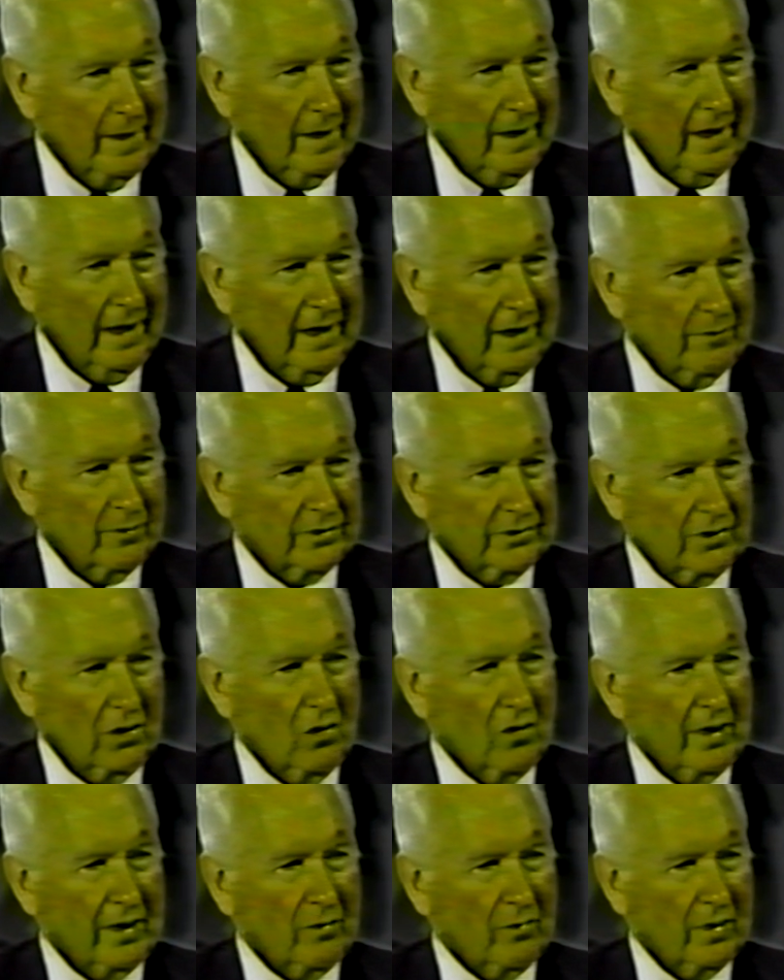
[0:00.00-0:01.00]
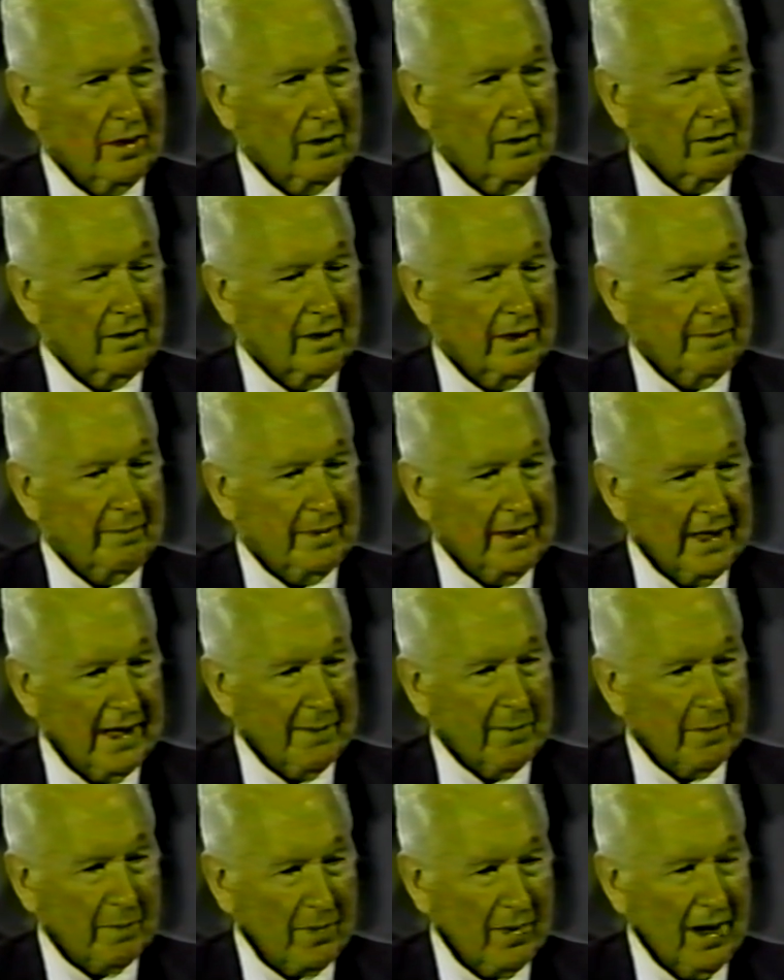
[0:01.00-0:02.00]
And it was only when it
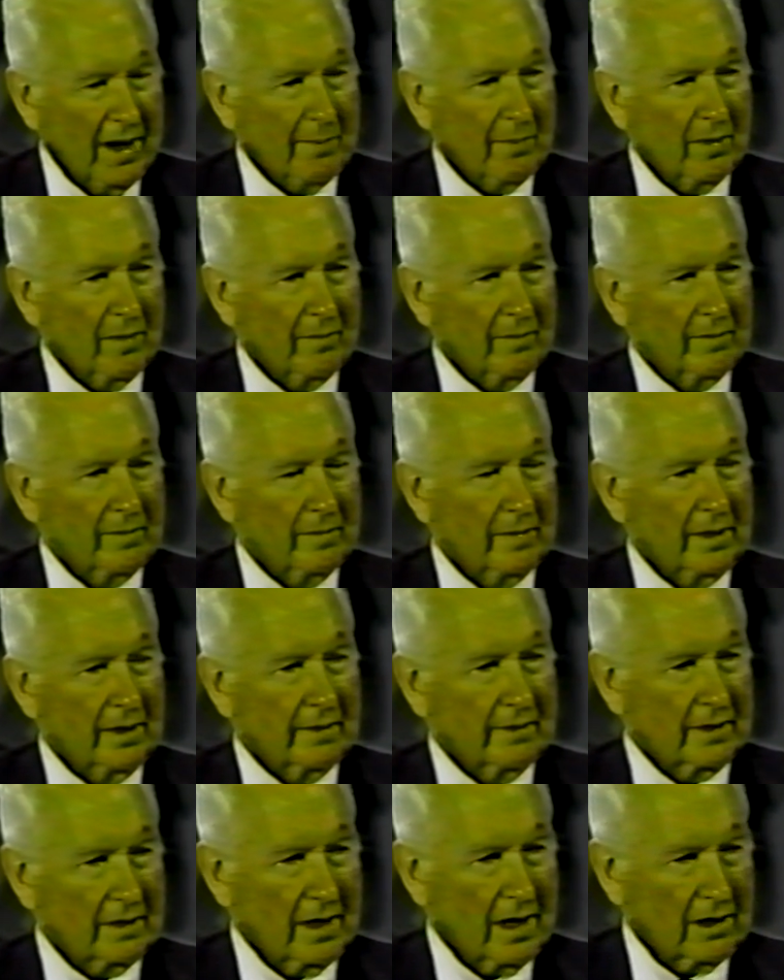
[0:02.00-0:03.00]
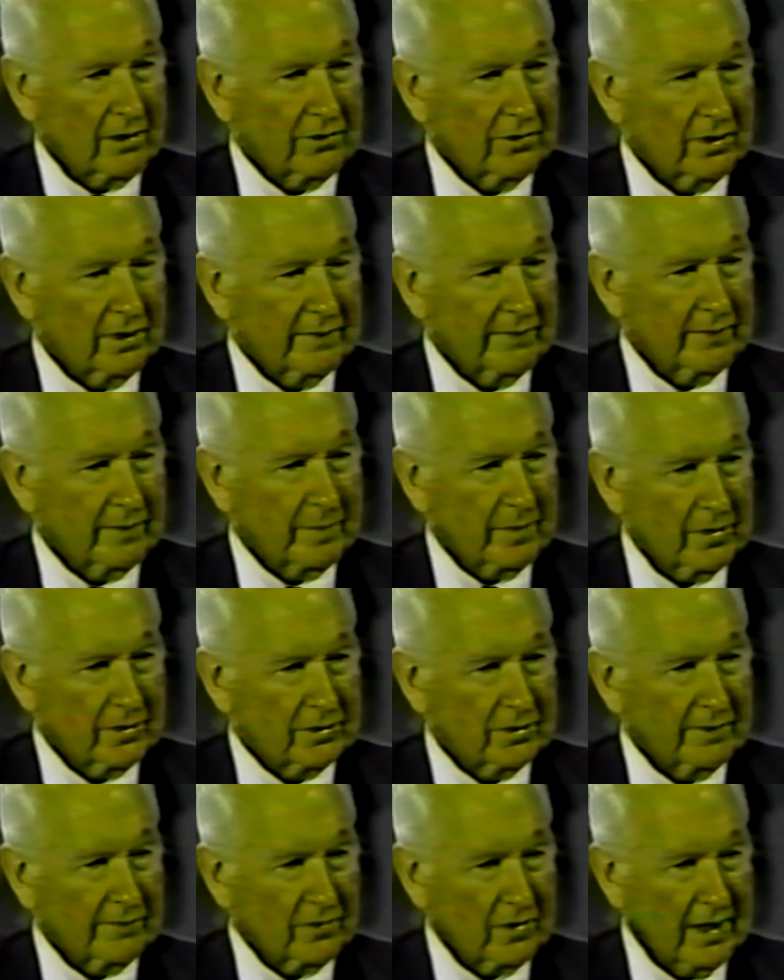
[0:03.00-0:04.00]
became a problem in the doctrine of the
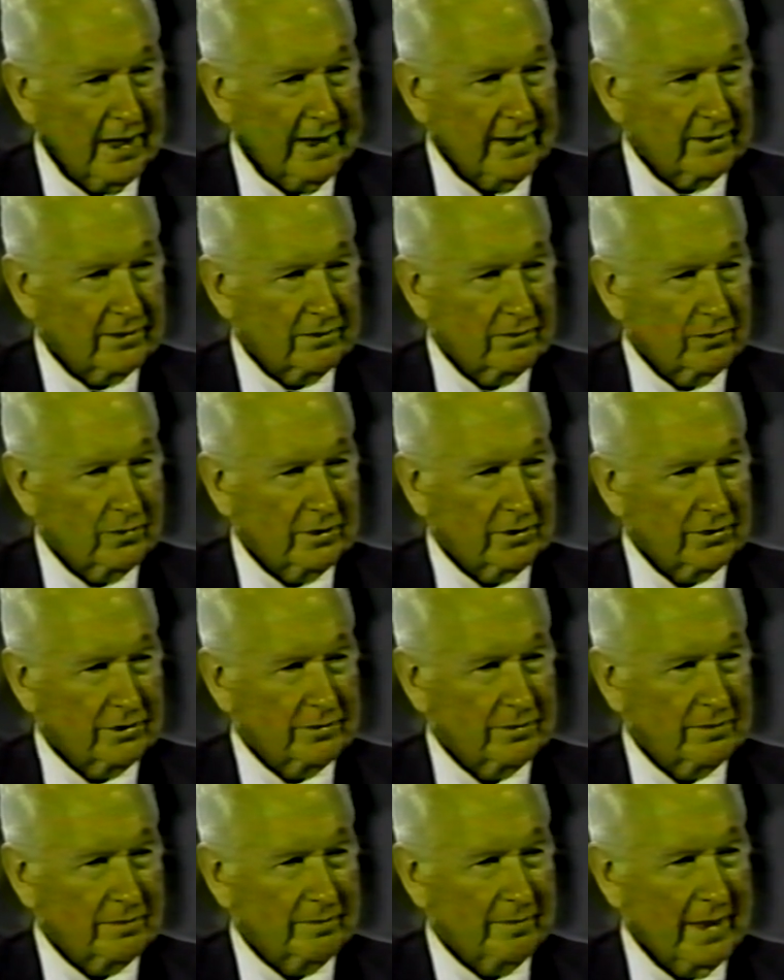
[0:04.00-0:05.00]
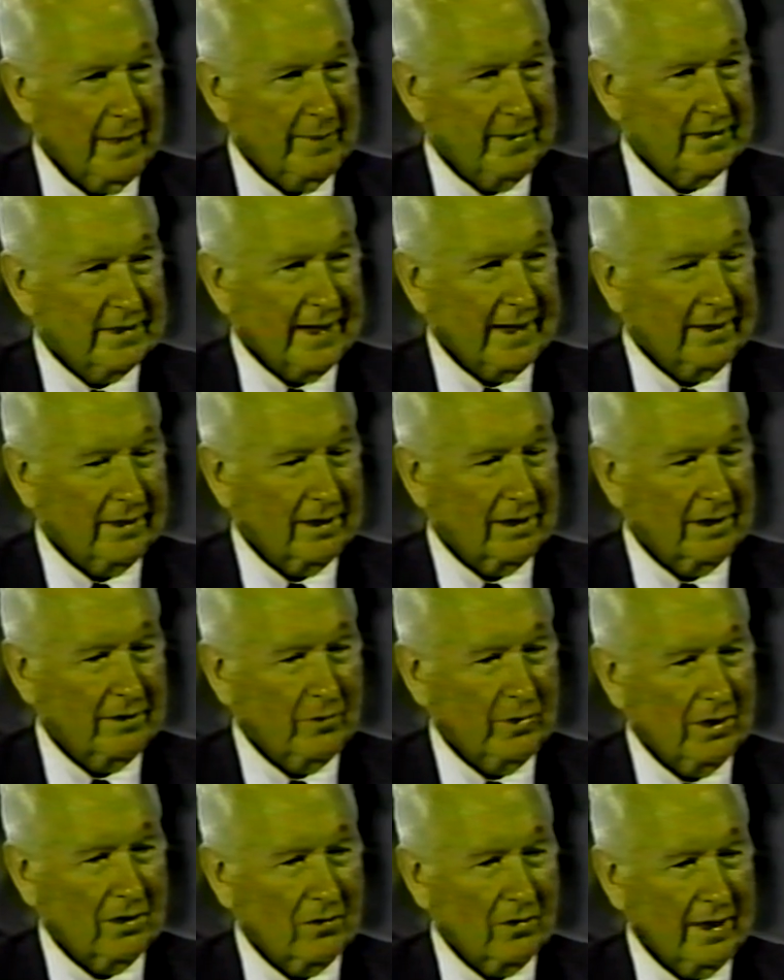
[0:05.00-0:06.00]
person of Christ, which maybe technically
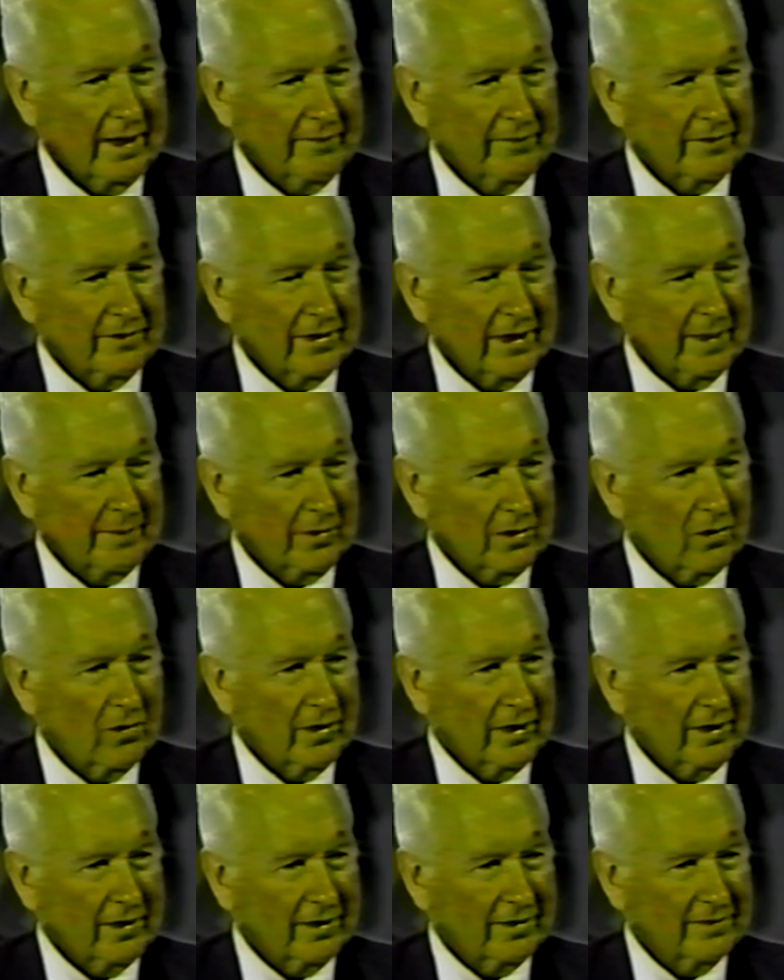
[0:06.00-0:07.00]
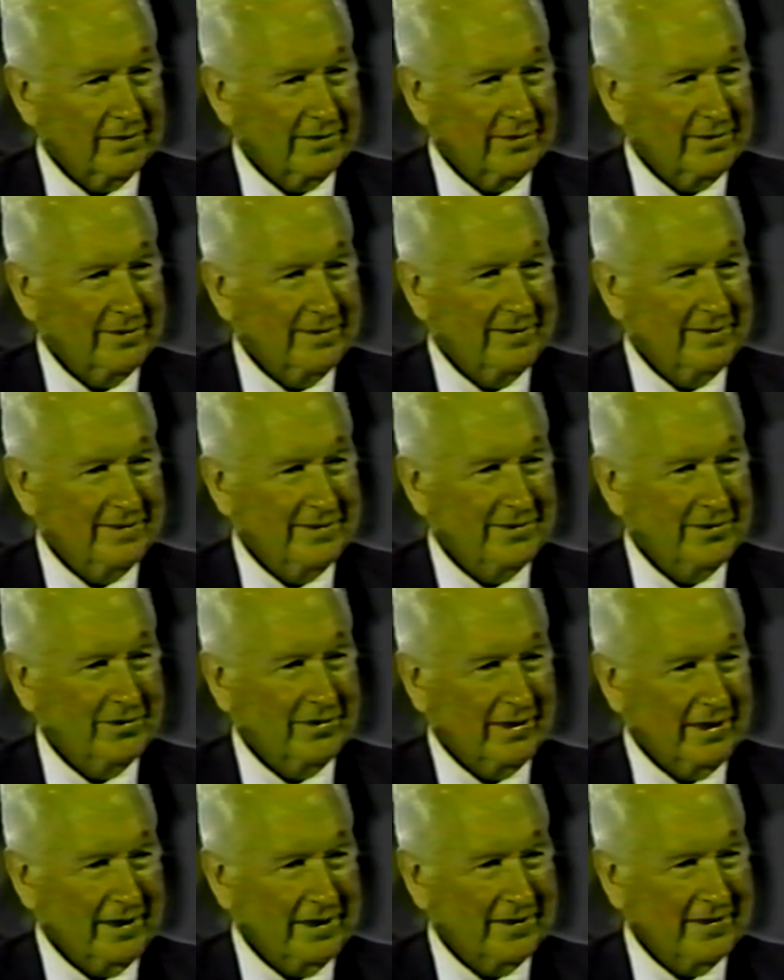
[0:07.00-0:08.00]
we don't have time to go in here
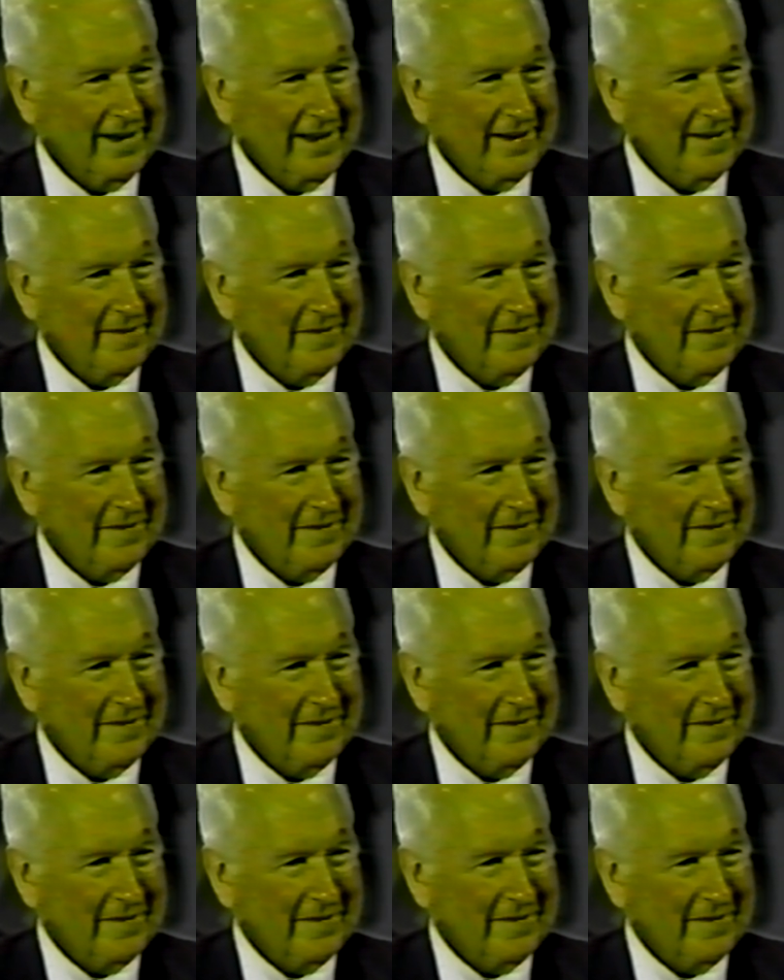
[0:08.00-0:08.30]
now.